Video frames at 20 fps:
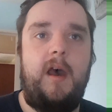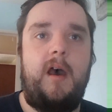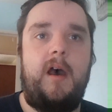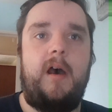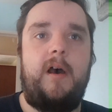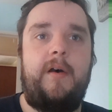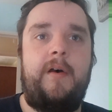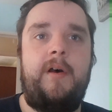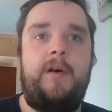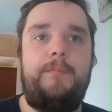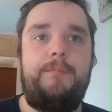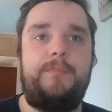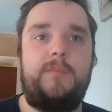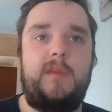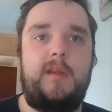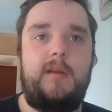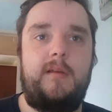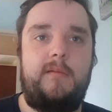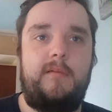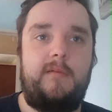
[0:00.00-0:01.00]
Um,
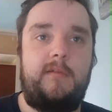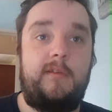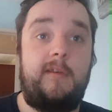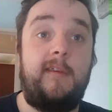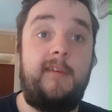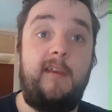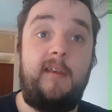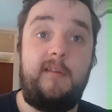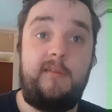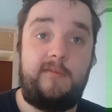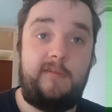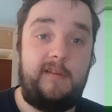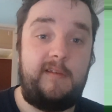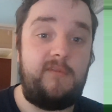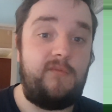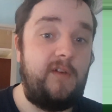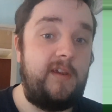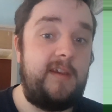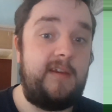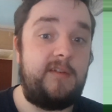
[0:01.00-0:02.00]
the second
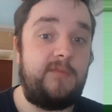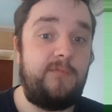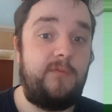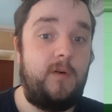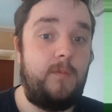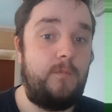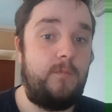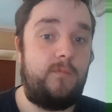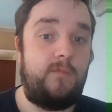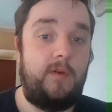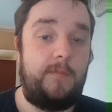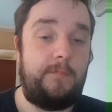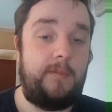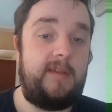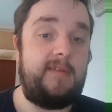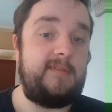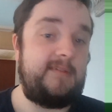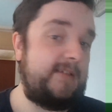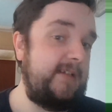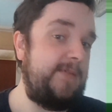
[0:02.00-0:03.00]
way is from
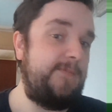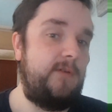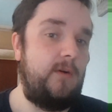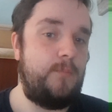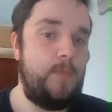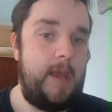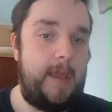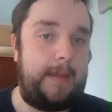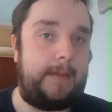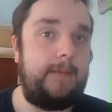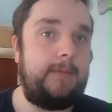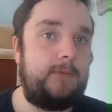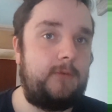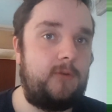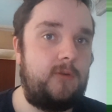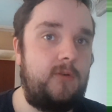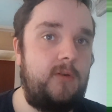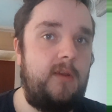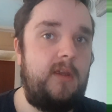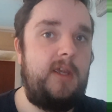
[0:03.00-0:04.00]
basically from
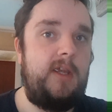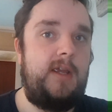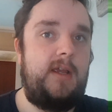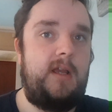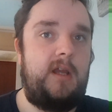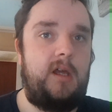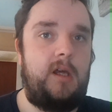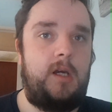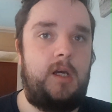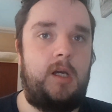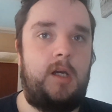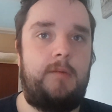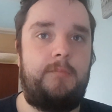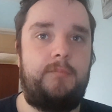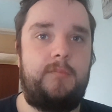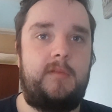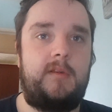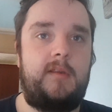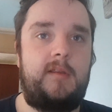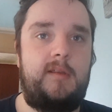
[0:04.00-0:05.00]
eggs.
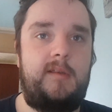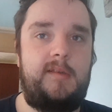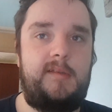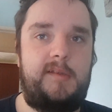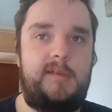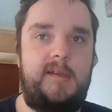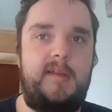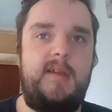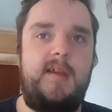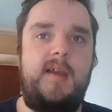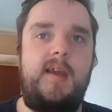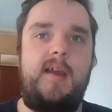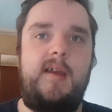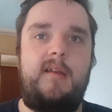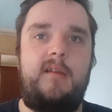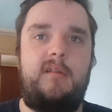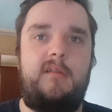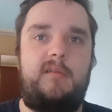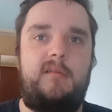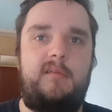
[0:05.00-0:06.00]
Um,
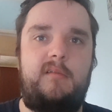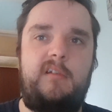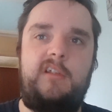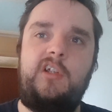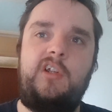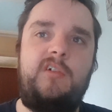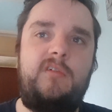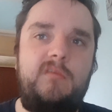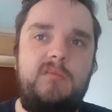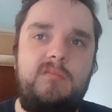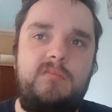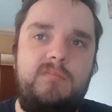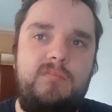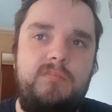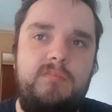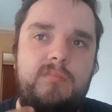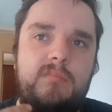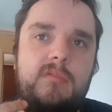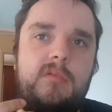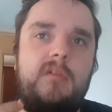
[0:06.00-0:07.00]
you
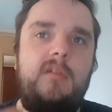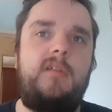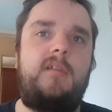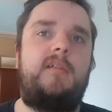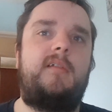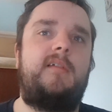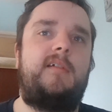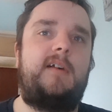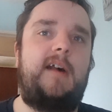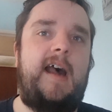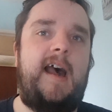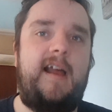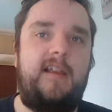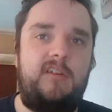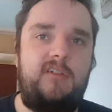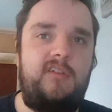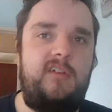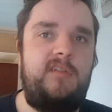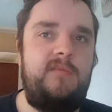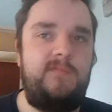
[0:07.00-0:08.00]

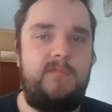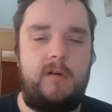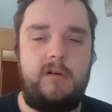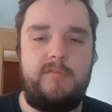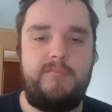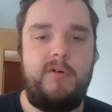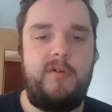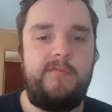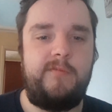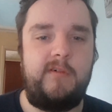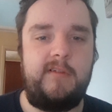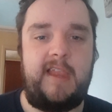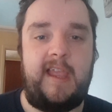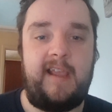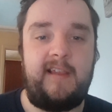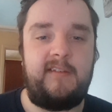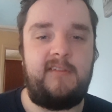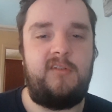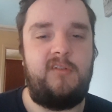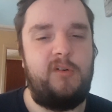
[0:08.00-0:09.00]
hatching Pokemon from
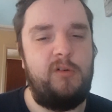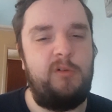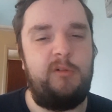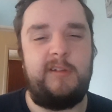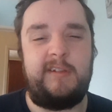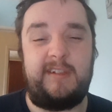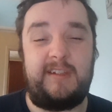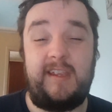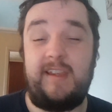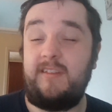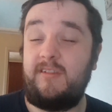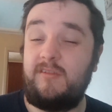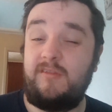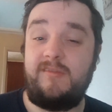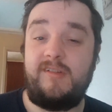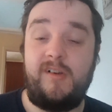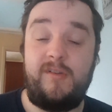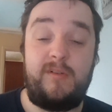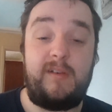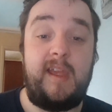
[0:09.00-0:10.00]
eggs, you always
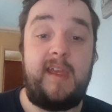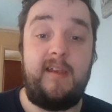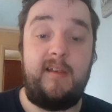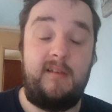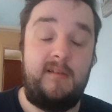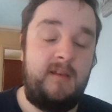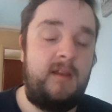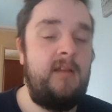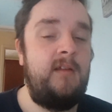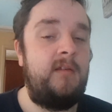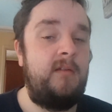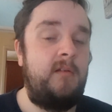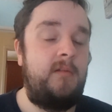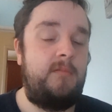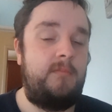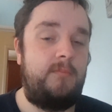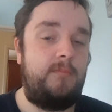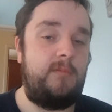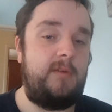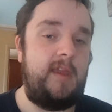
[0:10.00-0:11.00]
get
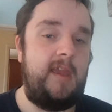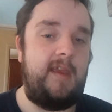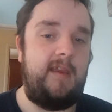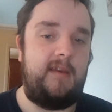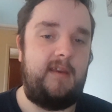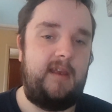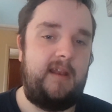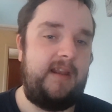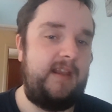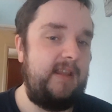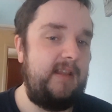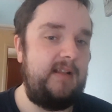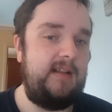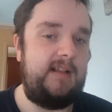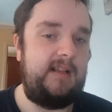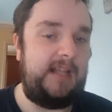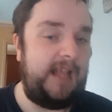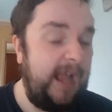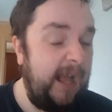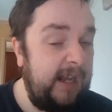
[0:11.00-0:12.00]

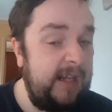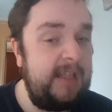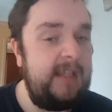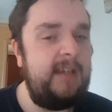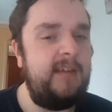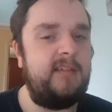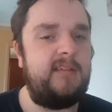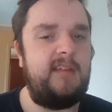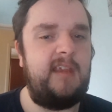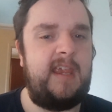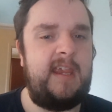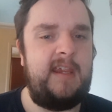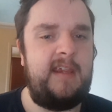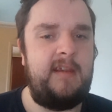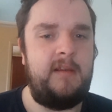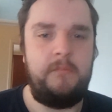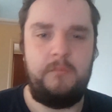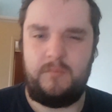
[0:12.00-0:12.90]
at least a